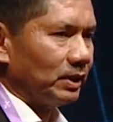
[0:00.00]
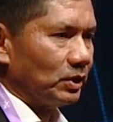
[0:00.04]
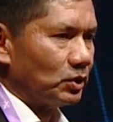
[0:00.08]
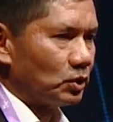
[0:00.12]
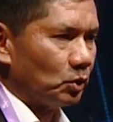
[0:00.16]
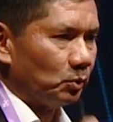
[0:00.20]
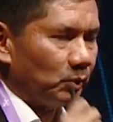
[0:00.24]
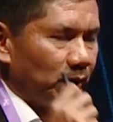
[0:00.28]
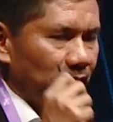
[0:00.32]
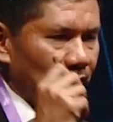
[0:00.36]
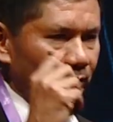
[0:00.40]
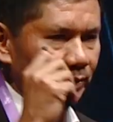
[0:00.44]
So
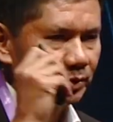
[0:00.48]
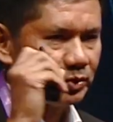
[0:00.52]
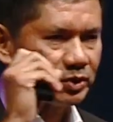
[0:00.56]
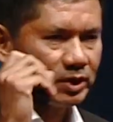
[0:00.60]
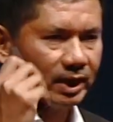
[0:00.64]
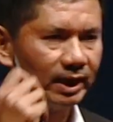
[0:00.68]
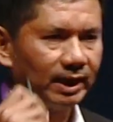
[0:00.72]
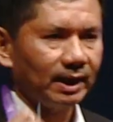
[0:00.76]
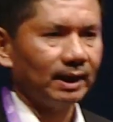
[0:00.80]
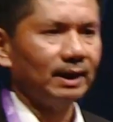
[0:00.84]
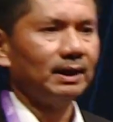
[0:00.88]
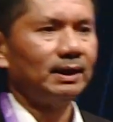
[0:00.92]
we use
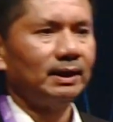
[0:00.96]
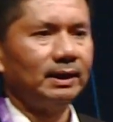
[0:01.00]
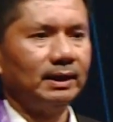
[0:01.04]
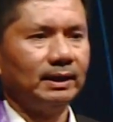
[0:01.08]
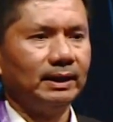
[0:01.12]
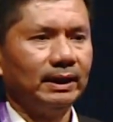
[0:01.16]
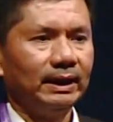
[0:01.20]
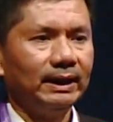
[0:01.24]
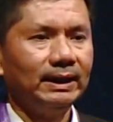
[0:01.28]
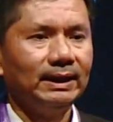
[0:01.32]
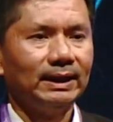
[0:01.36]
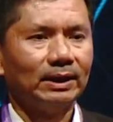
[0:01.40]
AI
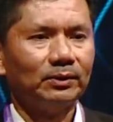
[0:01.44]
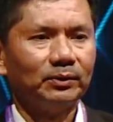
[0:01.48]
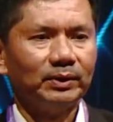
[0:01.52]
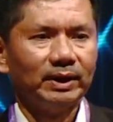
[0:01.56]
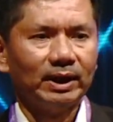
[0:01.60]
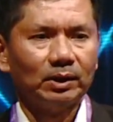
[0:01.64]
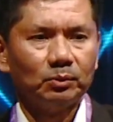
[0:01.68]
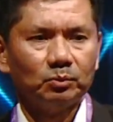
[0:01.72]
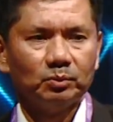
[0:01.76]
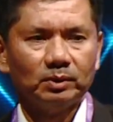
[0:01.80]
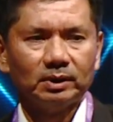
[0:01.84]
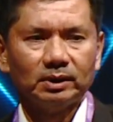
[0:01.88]
in our
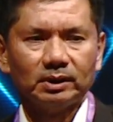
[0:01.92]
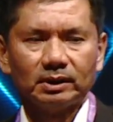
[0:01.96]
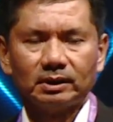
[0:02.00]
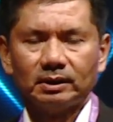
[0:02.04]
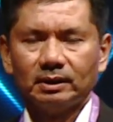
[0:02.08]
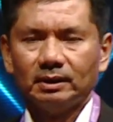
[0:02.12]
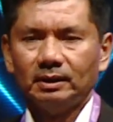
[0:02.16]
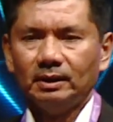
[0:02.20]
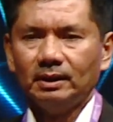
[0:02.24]
network.